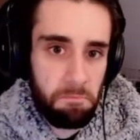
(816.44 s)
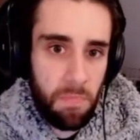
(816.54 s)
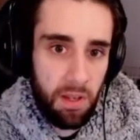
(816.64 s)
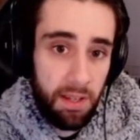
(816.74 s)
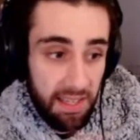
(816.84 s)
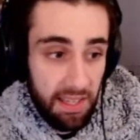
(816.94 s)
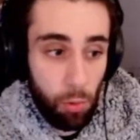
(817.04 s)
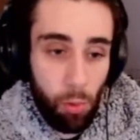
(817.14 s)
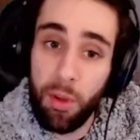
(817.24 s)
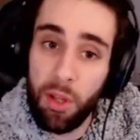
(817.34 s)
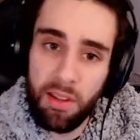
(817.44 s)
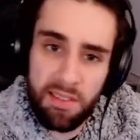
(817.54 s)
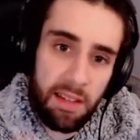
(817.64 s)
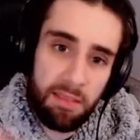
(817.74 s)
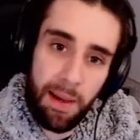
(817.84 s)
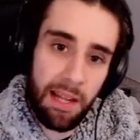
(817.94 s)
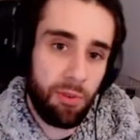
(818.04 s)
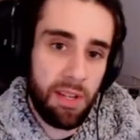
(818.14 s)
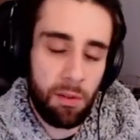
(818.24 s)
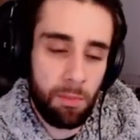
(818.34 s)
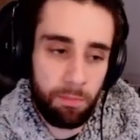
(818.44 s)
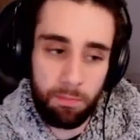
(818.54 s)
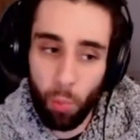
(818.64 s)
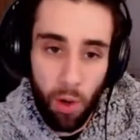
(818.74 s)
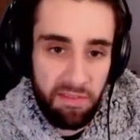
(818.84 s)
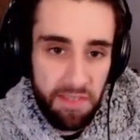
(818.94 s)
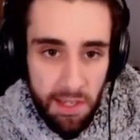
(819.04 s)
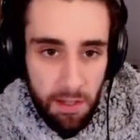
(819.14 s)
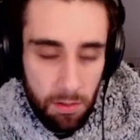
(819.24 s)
Is that the woman? Is that ballerina wifey?